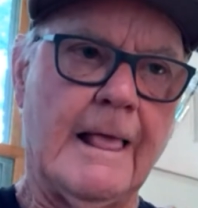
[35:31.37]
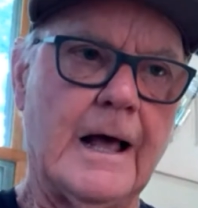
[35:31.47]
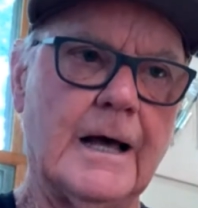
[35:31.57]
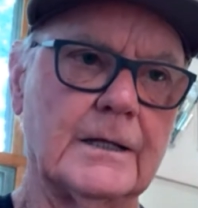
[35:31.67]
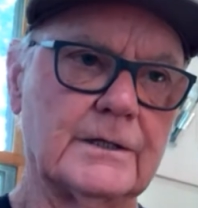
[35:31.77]

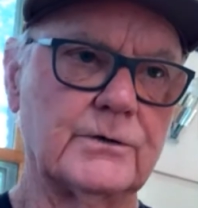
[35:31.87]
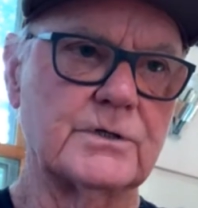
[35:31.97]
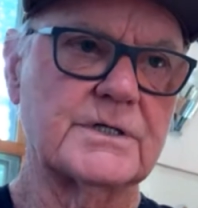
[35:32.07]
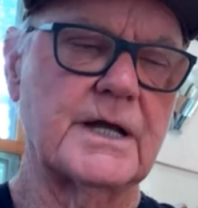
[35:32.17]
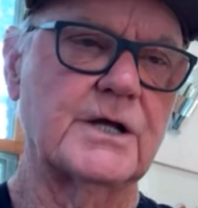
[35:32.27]
a literal
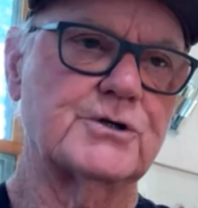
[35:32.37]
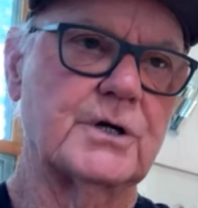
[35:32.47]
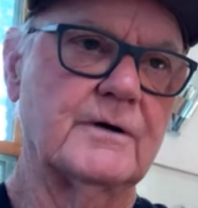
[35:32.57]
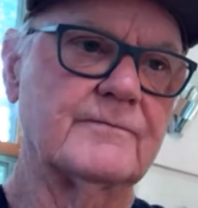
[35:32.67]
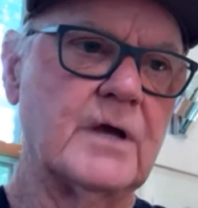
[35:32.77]
sketch
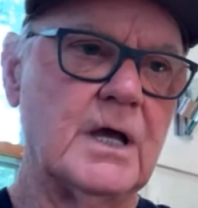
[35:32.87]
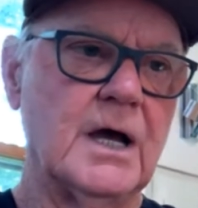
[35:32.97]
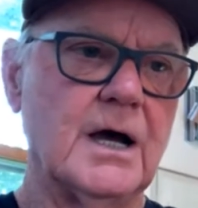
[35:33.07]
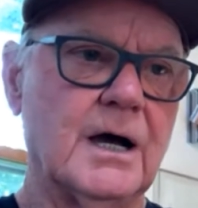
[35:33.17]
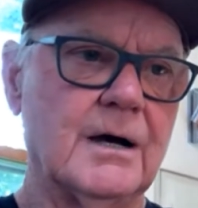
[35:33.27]
of,
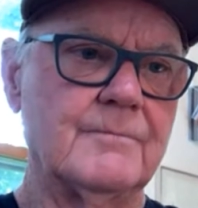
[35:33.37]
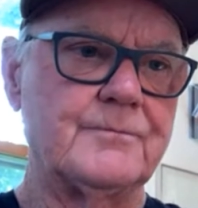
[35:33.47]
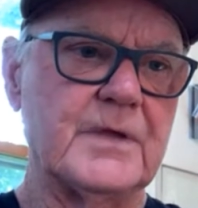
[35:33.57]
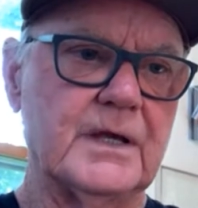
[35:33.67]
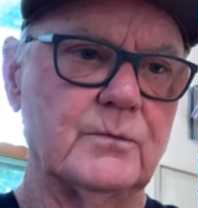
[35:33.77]

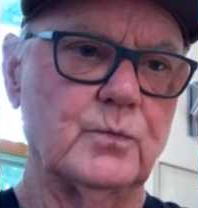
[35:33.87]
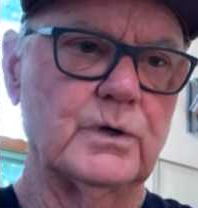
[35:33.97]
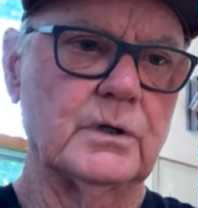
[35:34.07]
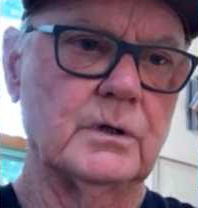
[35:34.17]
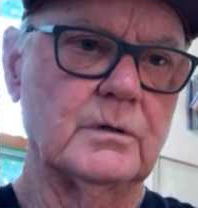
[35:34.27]
it
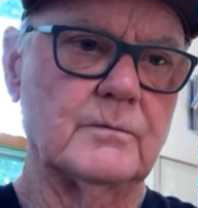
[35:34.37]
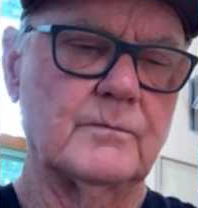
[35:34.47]
will